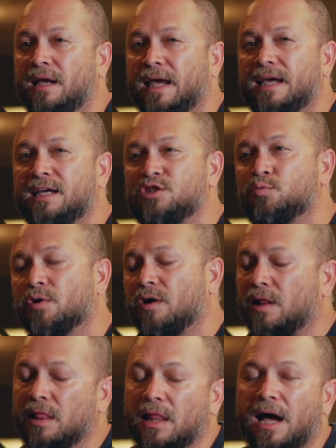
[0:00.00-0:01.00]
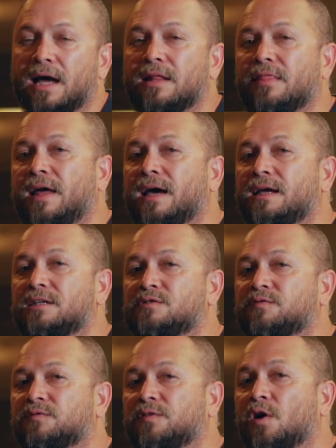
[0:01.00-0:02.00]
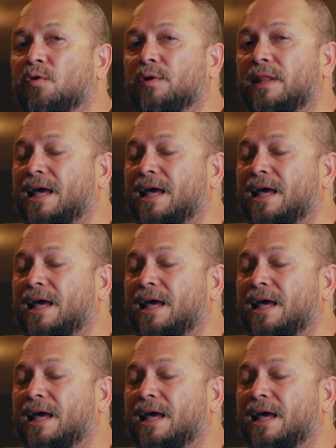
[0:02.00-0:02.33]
age where a lot of that is flowing,